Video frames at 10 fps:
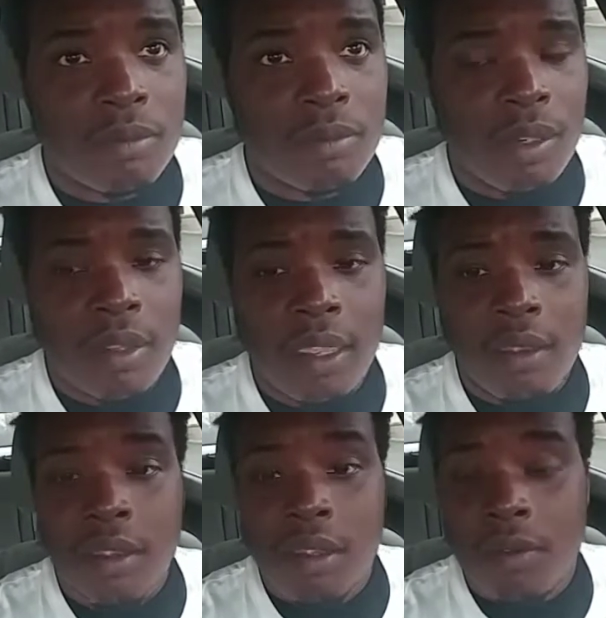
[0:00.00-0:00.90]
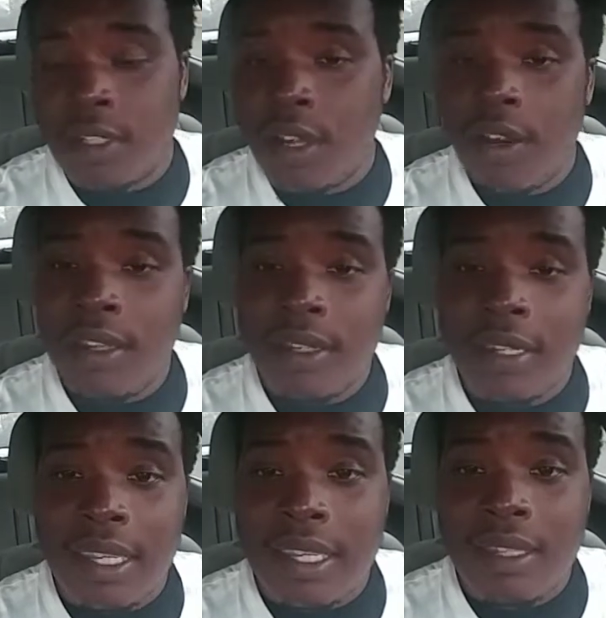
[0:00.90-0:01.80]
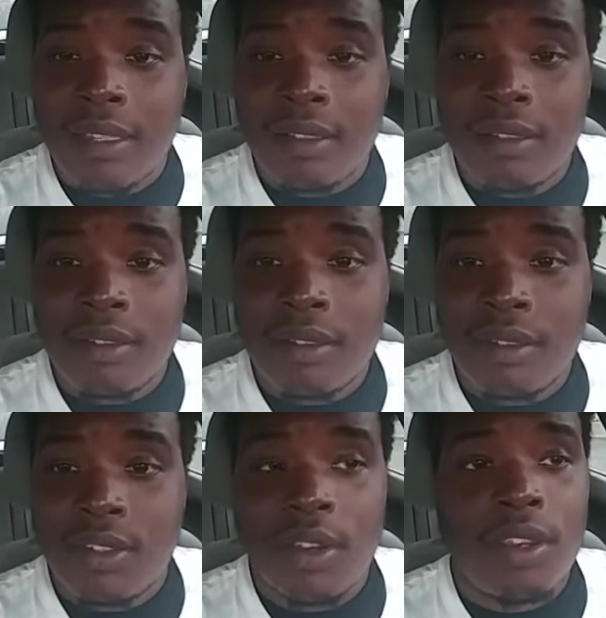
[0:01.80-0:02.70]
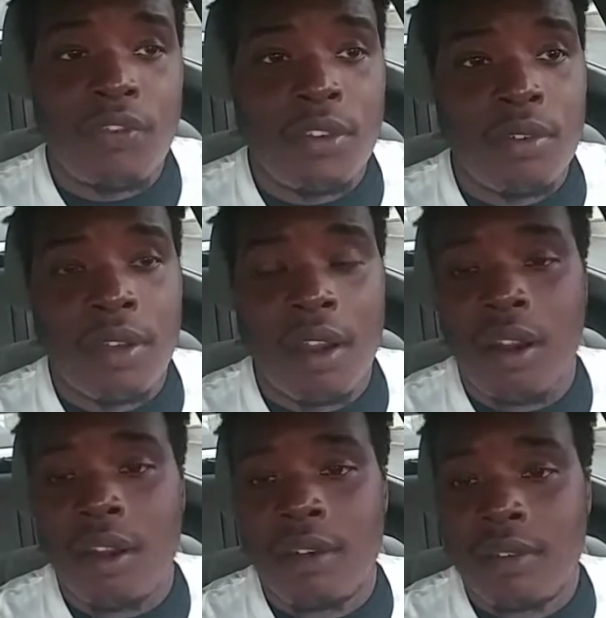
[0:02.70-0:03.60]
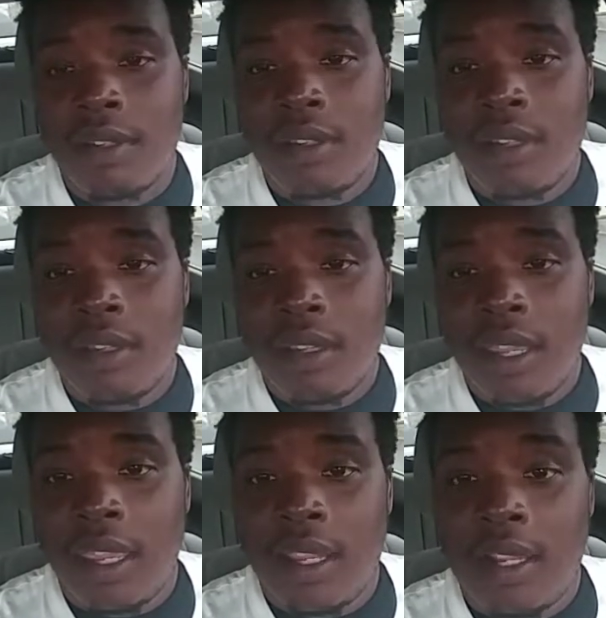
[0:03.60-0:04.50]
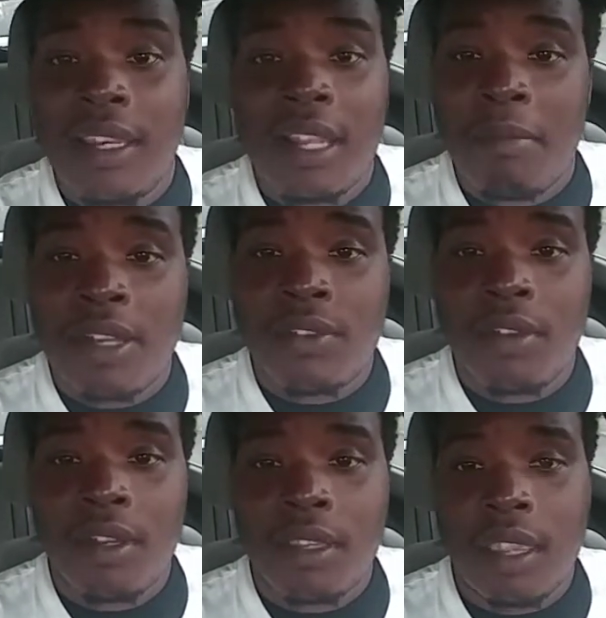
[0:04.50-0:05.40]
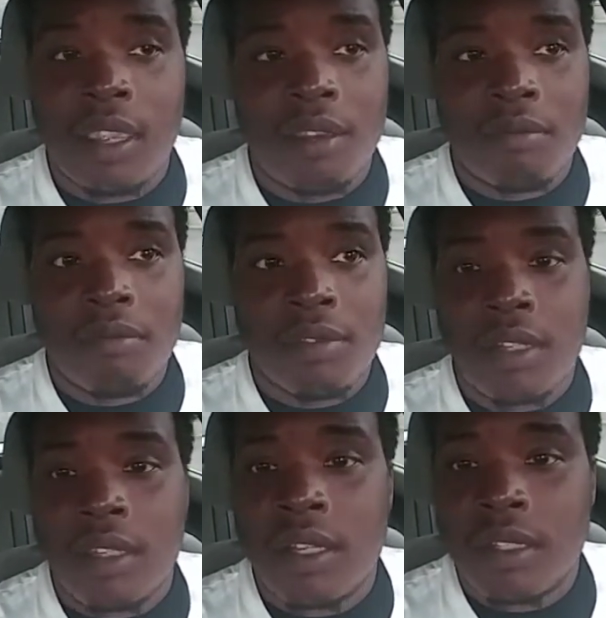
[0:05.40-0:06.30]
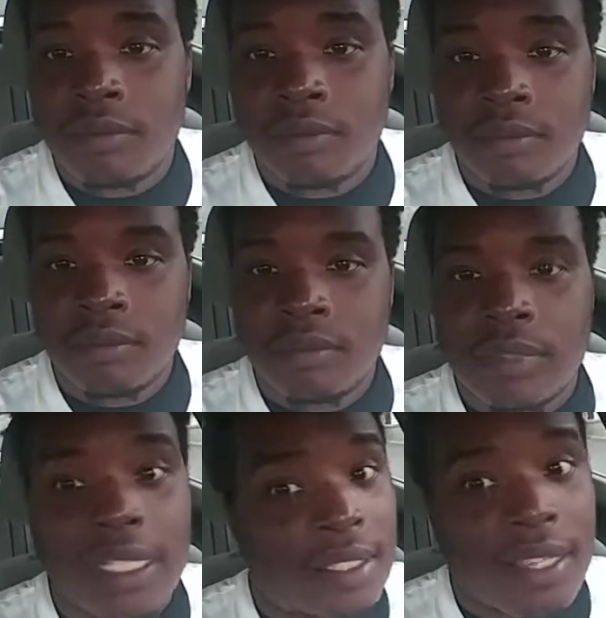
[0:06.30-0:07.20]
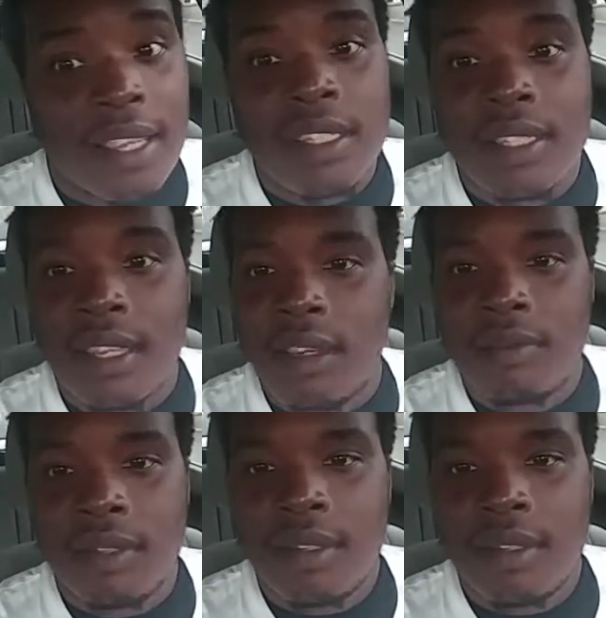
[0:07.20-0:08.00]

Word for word: Okay, returning your keys, turning your fuel card, and clean up my truck and good luck. That's just how she said it.